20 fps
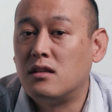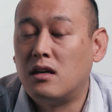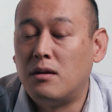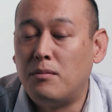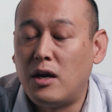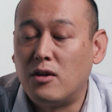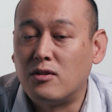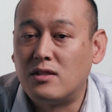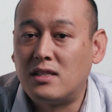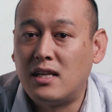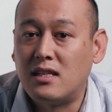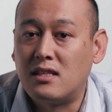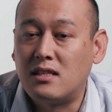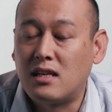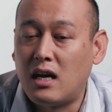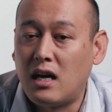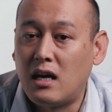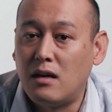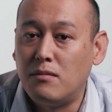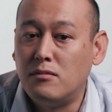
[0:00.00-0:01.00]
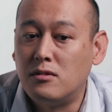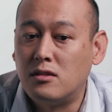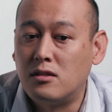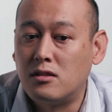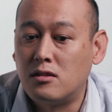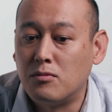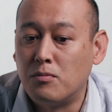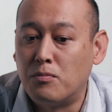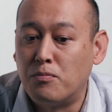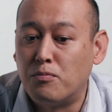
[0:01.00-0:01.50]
about 10 times